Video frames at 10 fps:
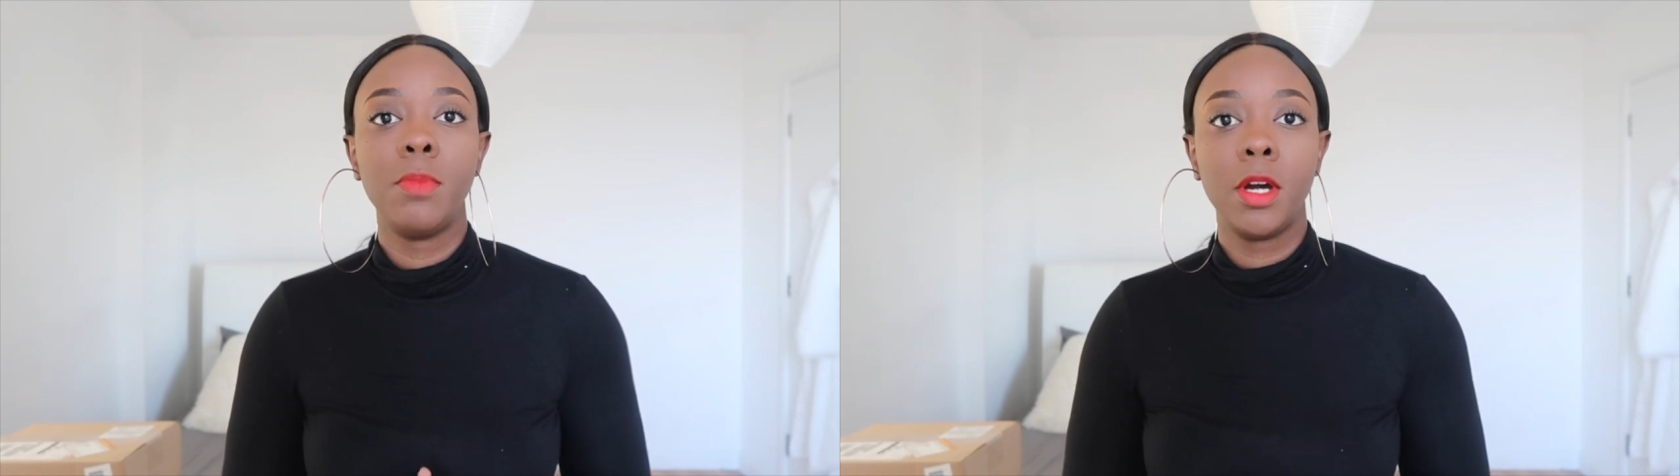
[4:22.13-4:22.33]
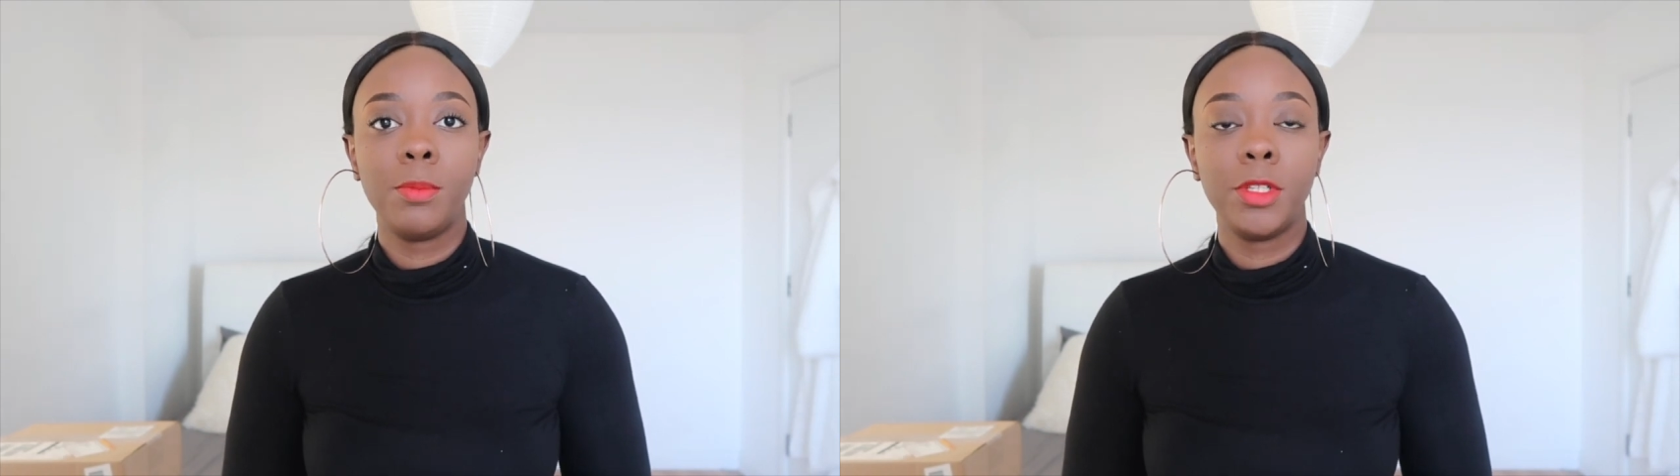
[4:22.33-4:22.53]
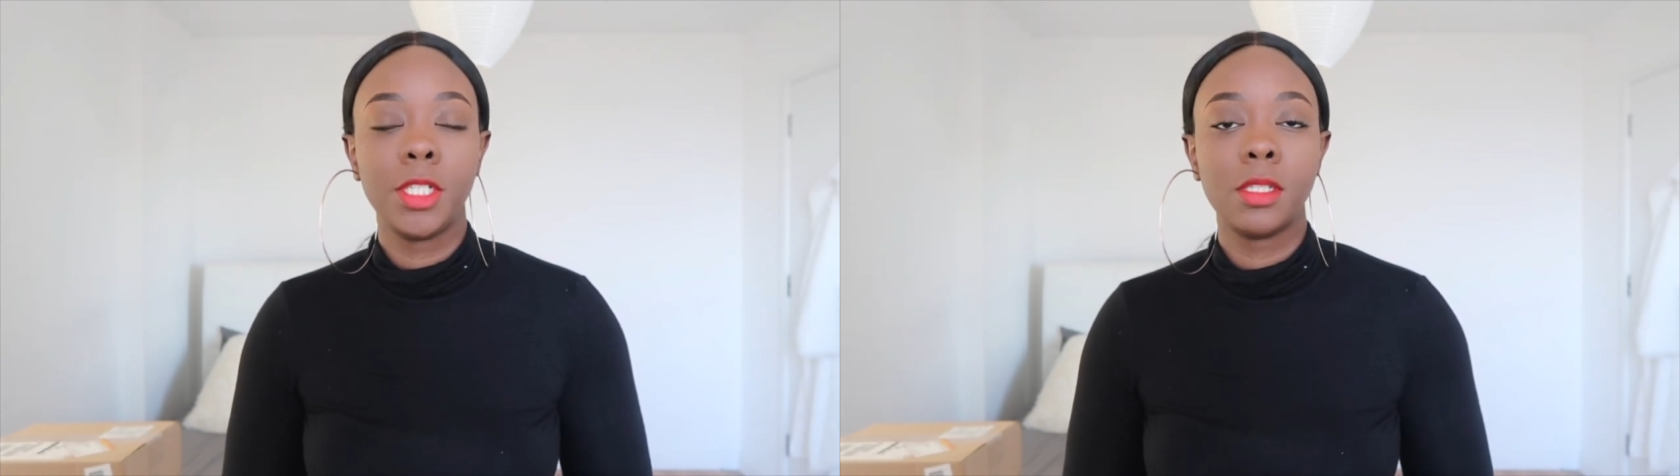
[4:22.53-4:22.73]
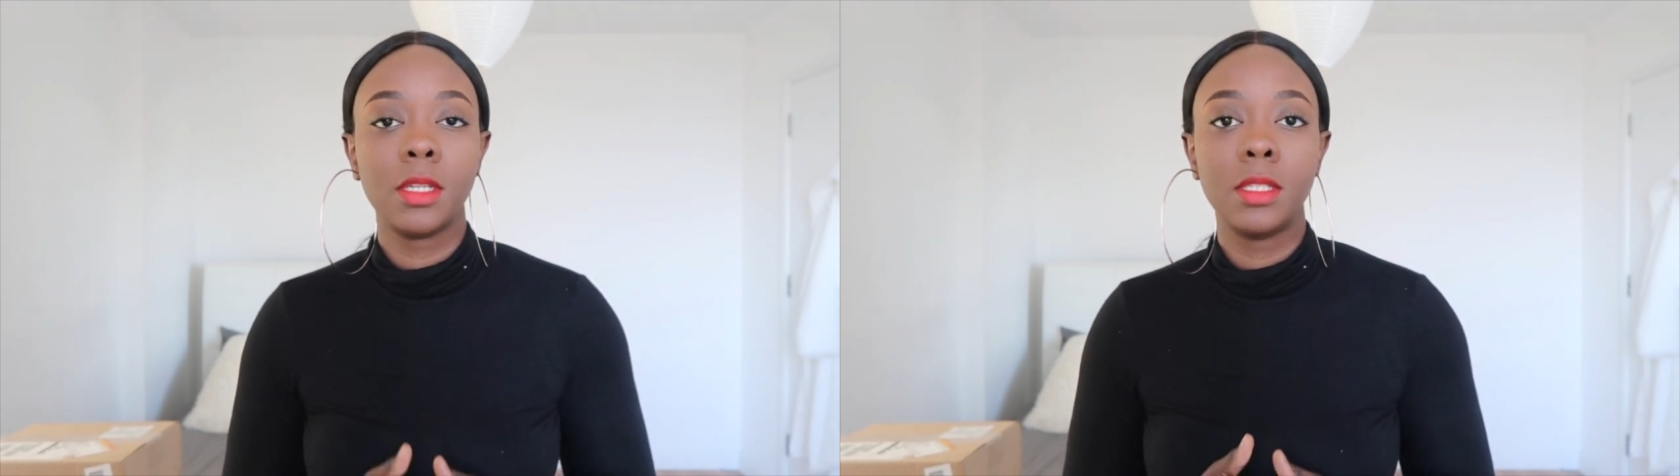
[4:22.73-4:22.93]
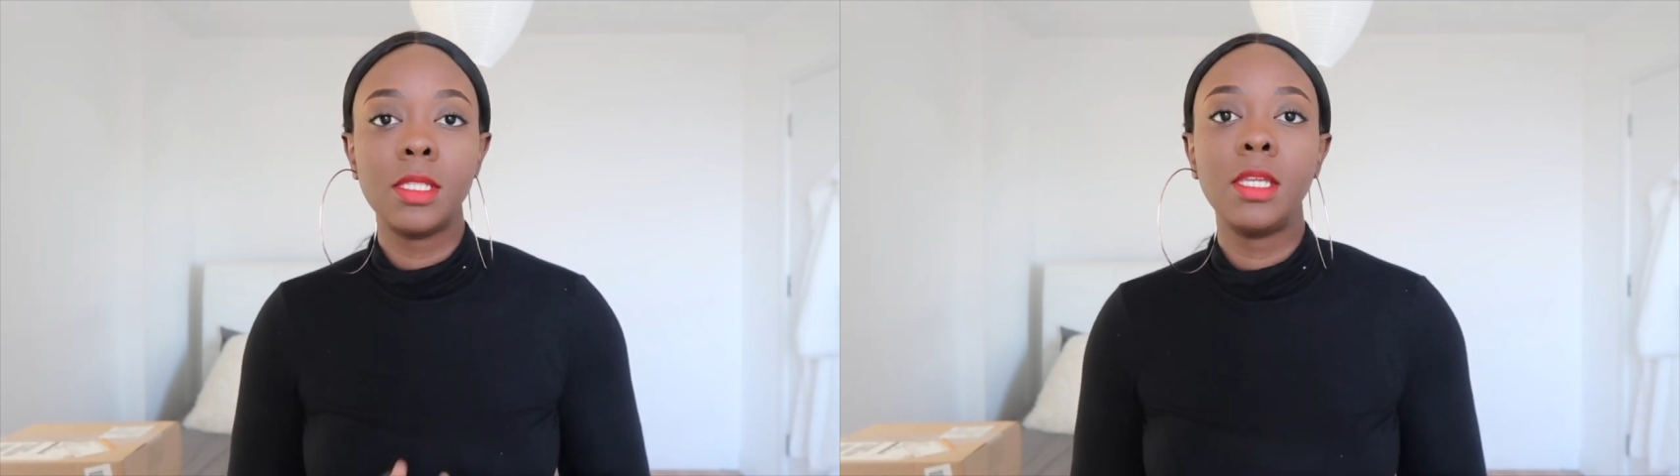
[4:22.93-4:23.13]
Barbara, just
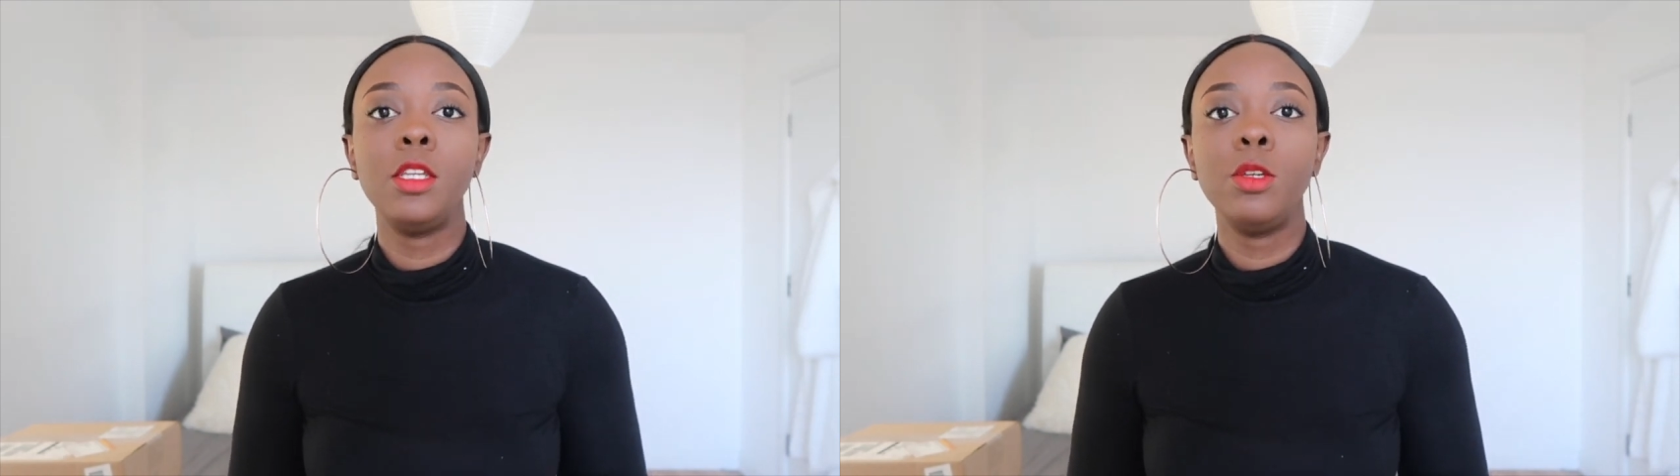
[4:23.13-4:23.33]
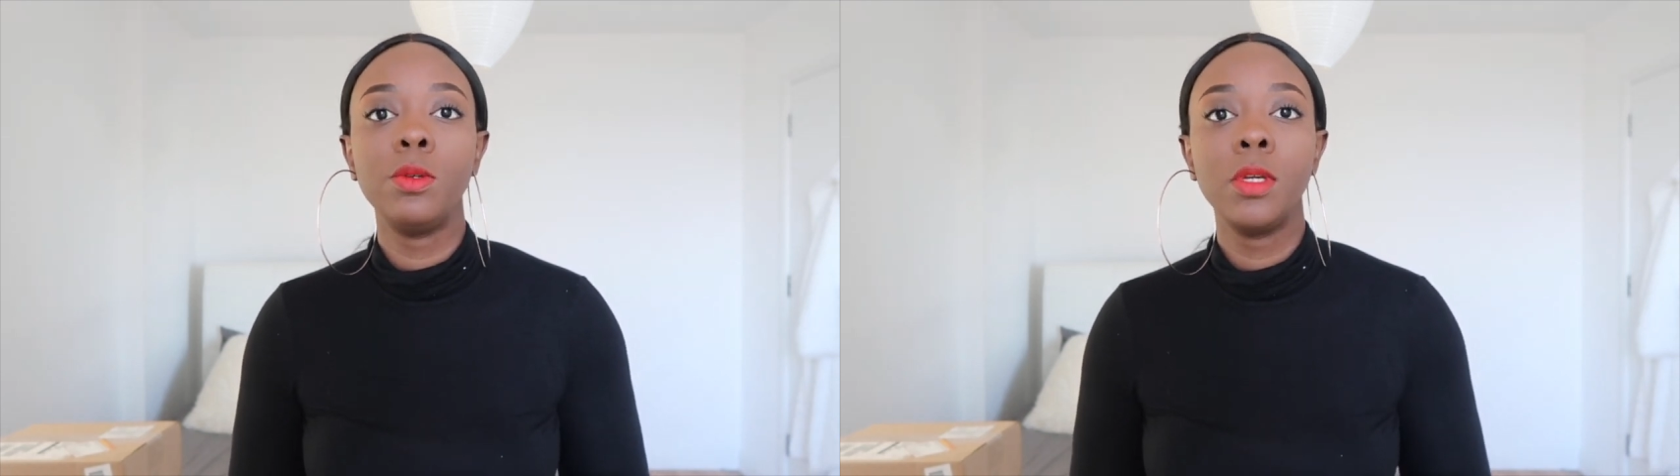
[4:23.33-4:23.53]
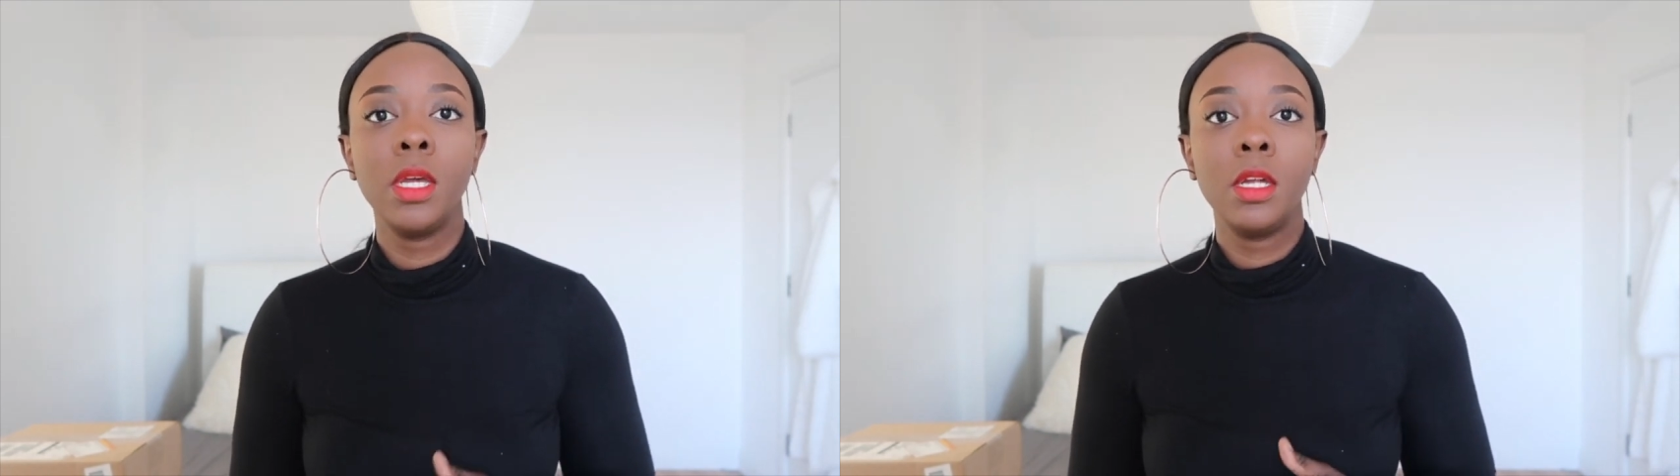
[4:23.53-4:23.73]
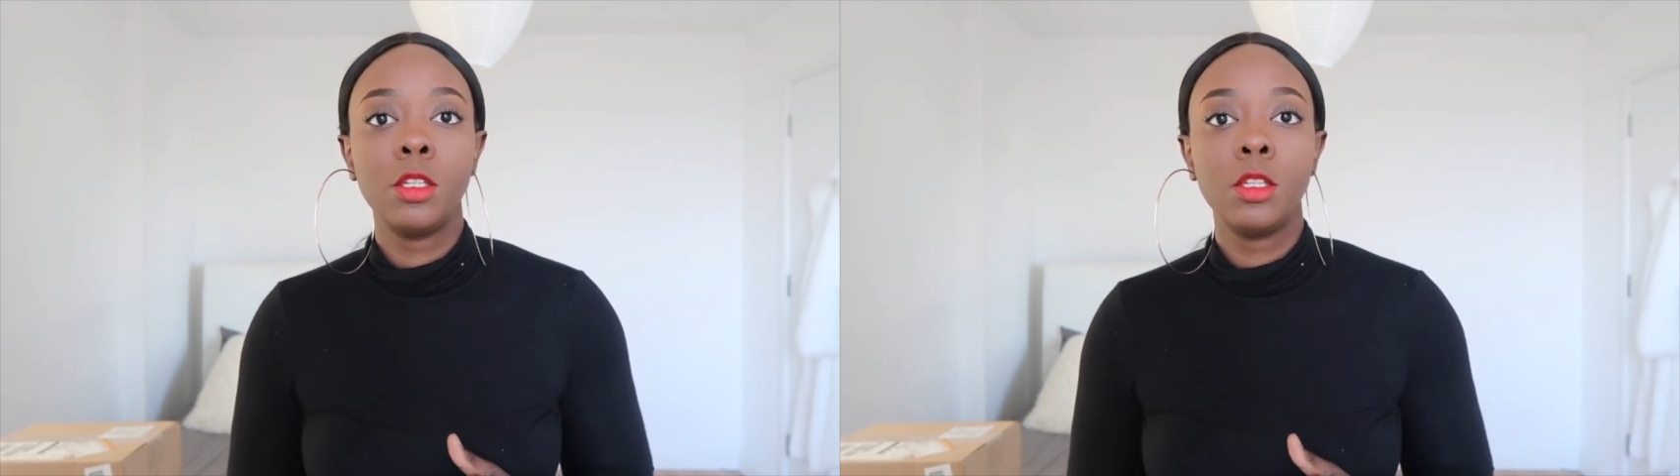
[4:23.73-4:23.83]
continue